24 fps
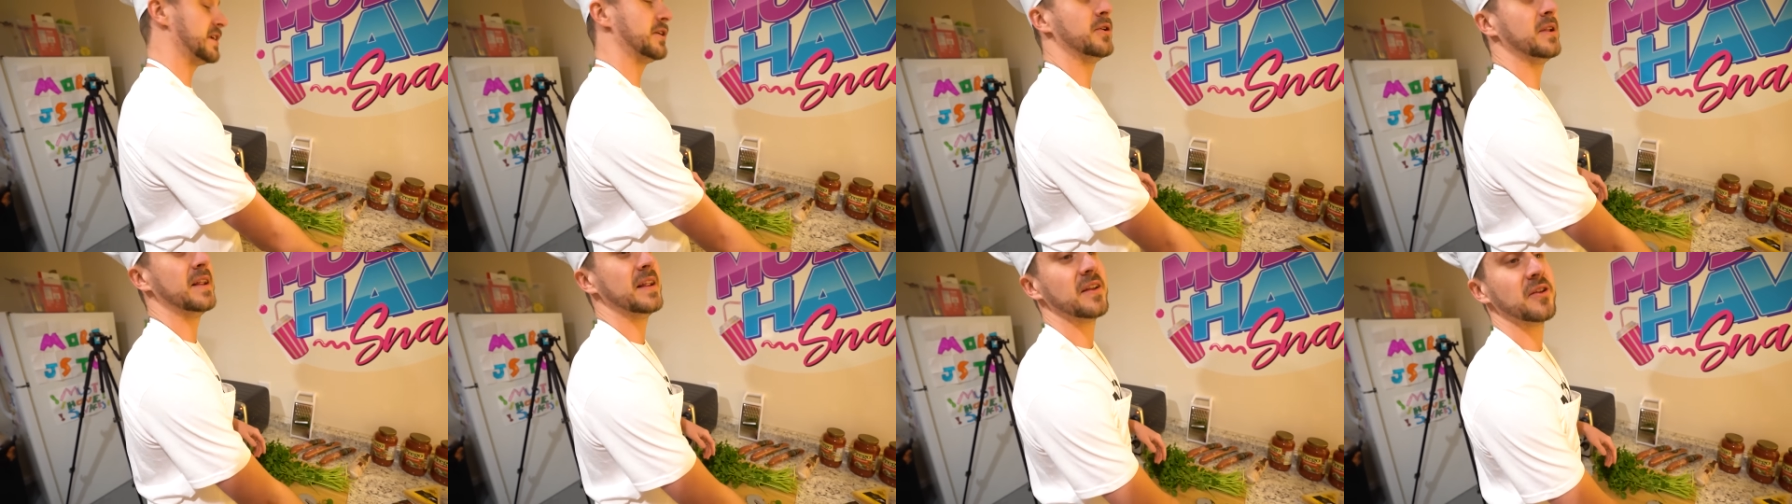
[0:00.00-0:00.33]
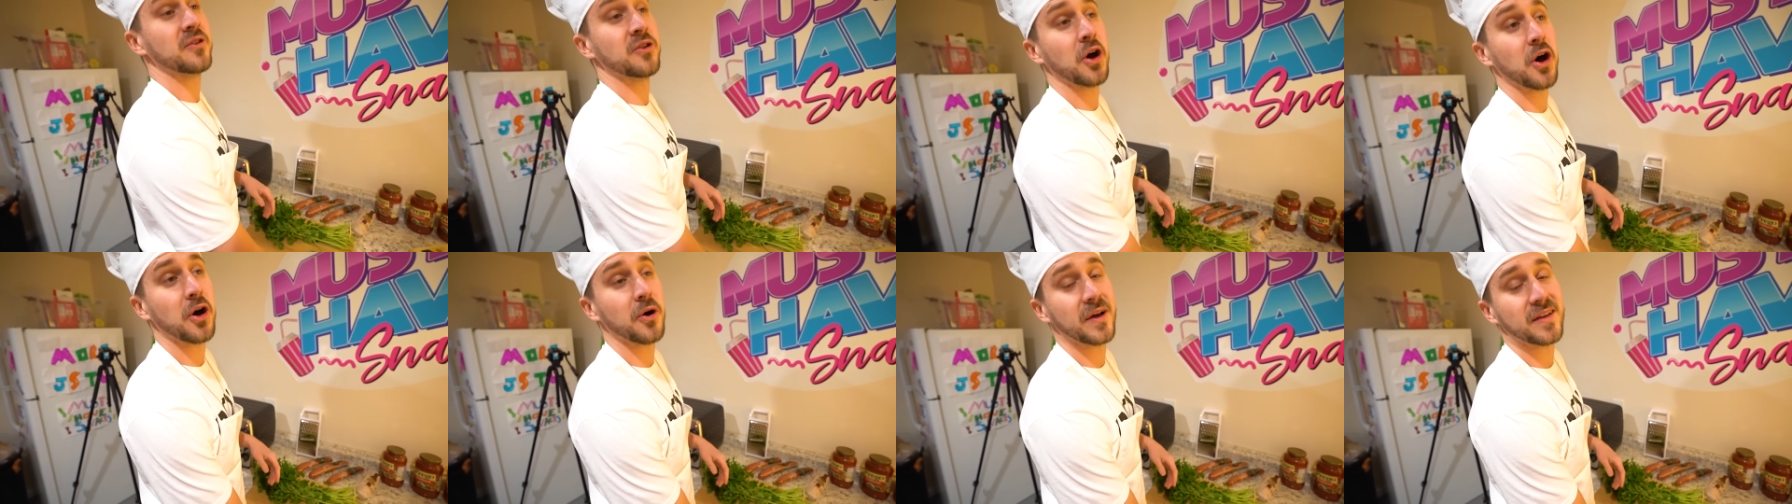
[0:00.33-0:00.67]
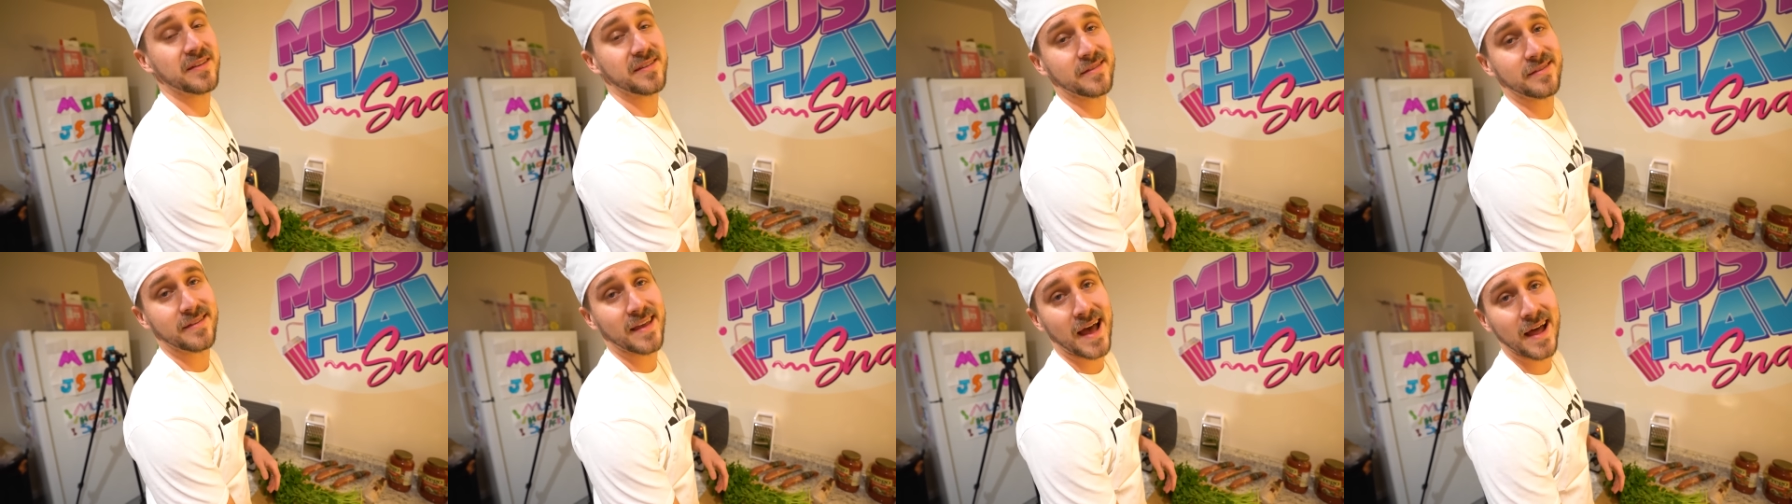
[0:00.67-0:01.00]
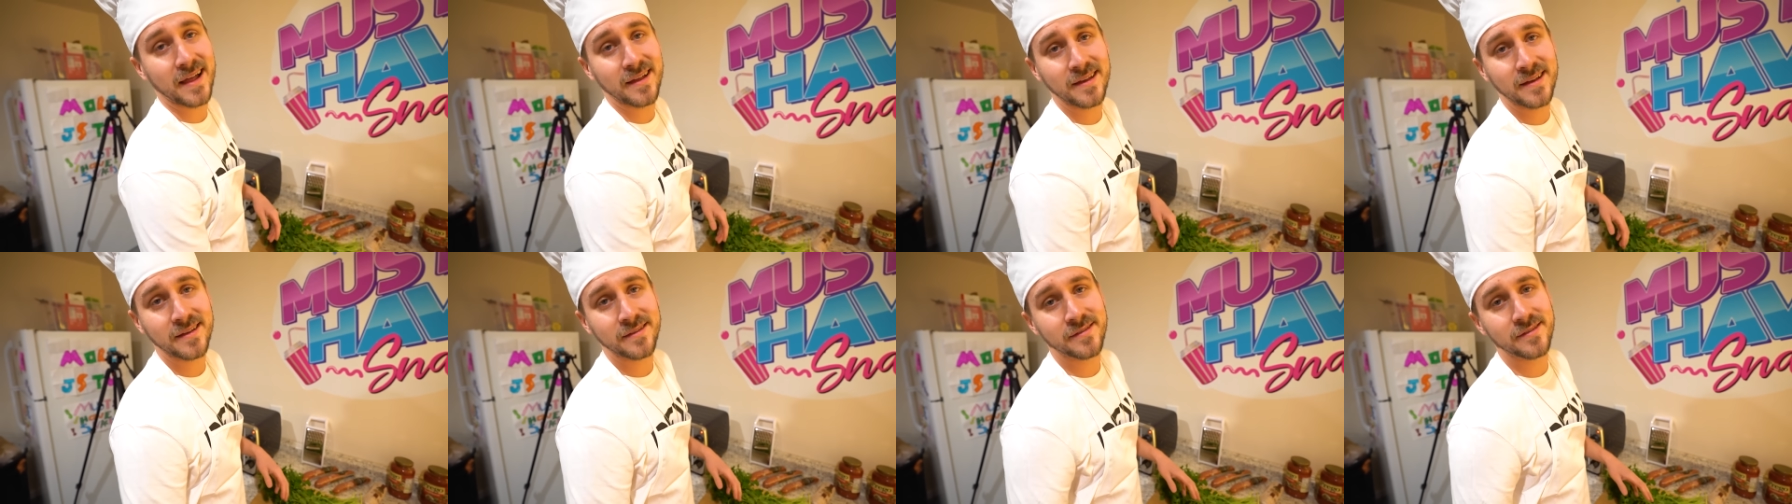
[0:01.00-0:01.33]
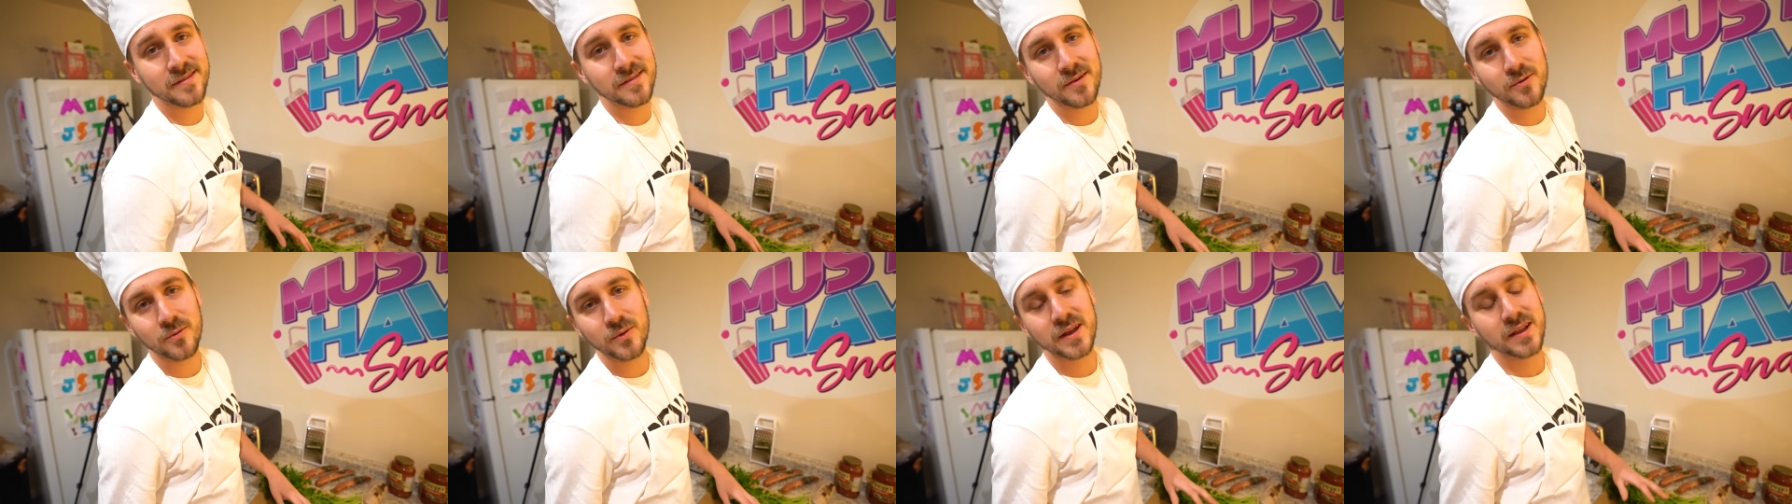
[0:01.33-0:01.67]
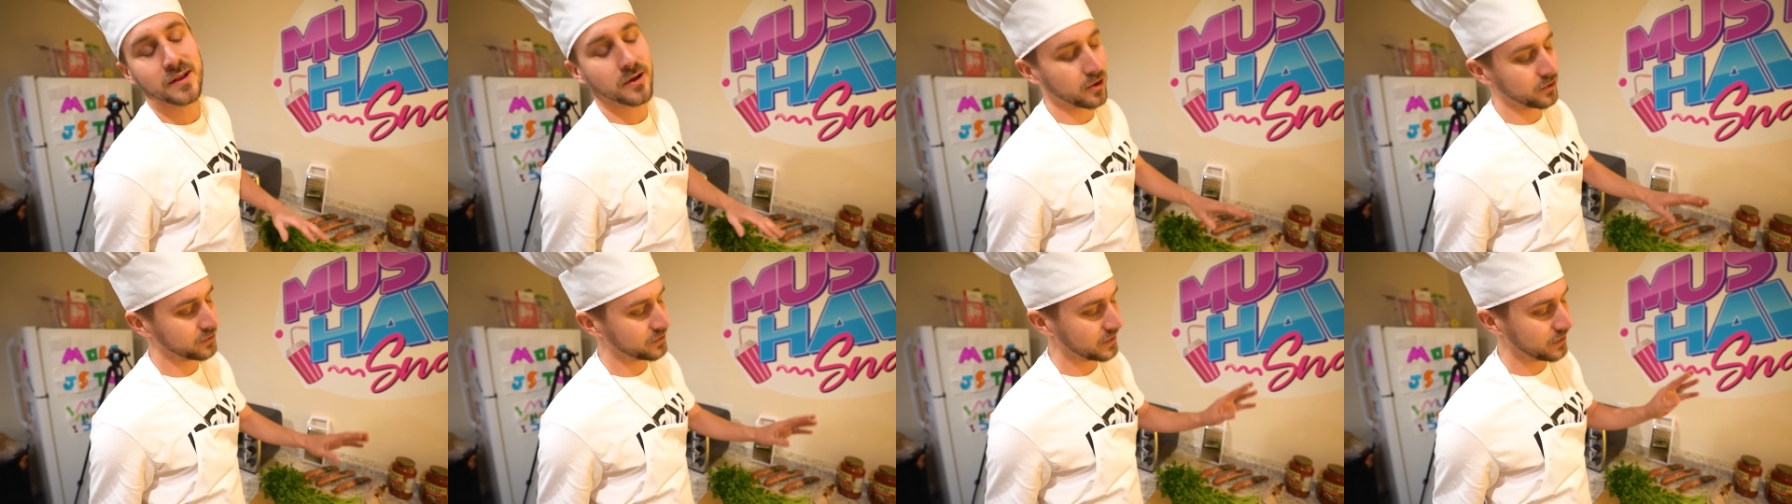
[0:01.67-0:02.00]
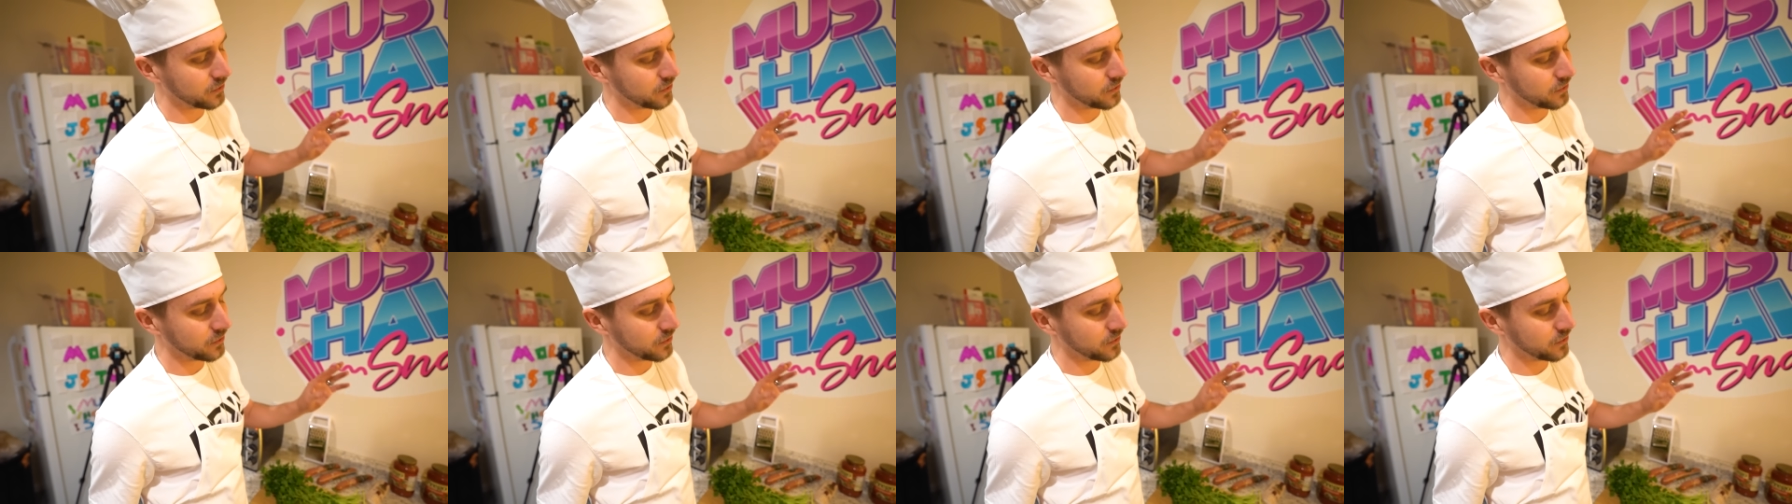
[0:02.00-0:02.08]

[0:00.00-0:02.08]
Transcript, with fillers: thing you need to know as Italians, we don't